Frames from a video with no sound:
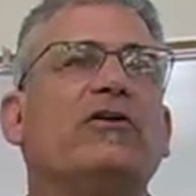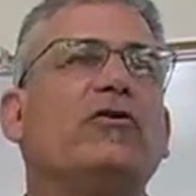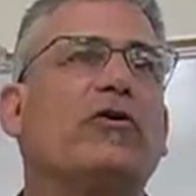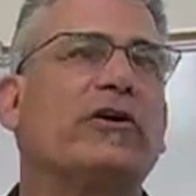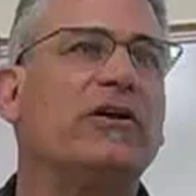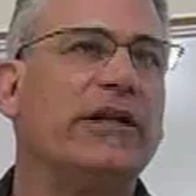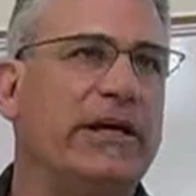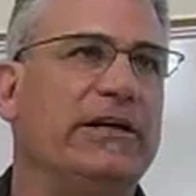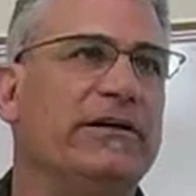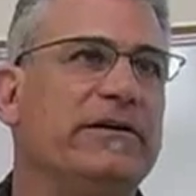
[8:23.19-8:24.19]
nor
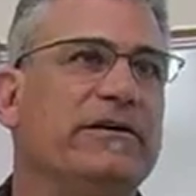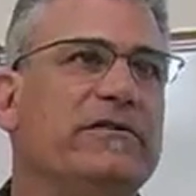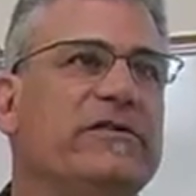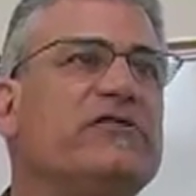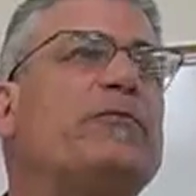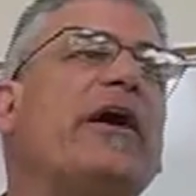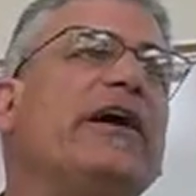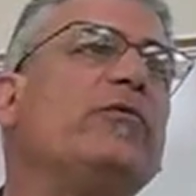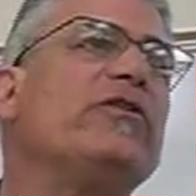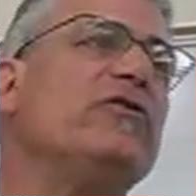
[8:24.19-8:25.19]
clean,
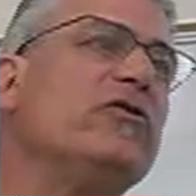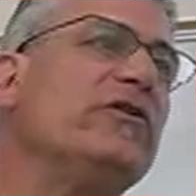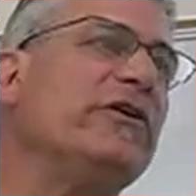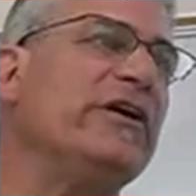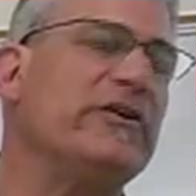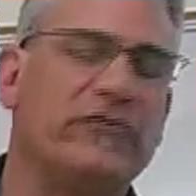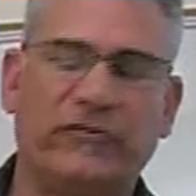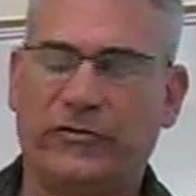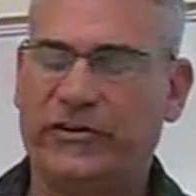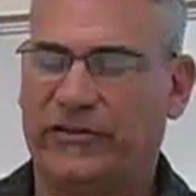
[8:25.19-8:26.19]
despite what the nuclear
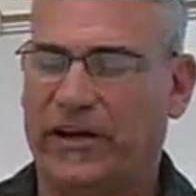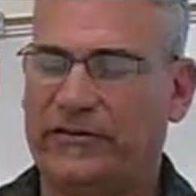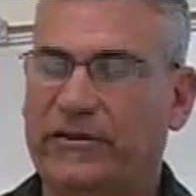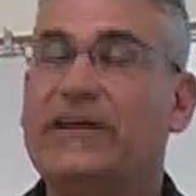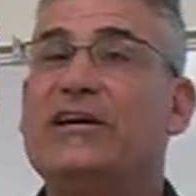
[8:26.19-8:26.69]
industry says.